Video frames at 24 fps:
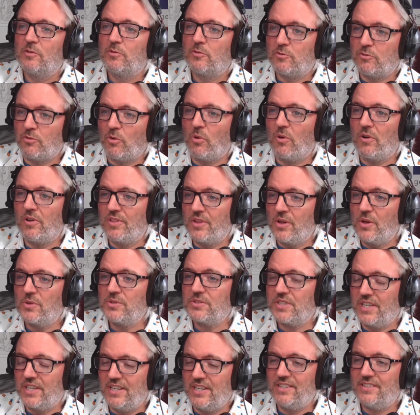for
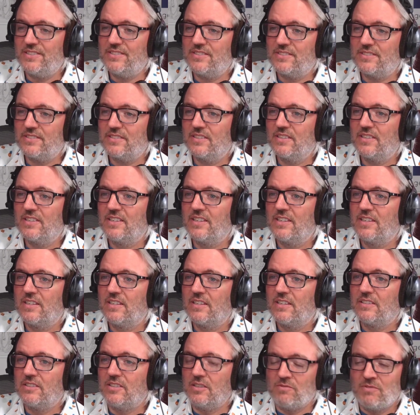those kids.
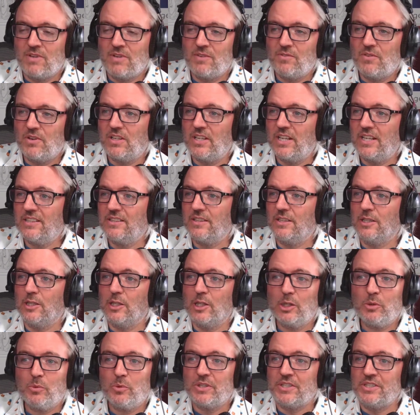Do you remember like the
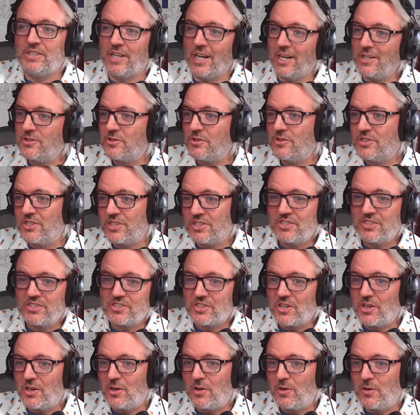liquid nitrogen
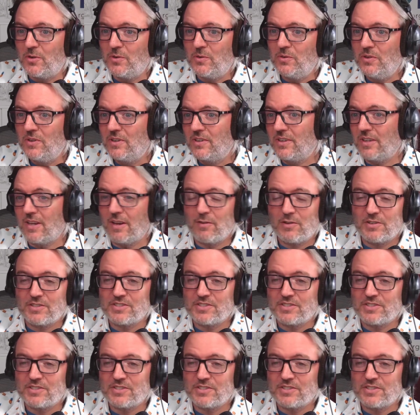show? You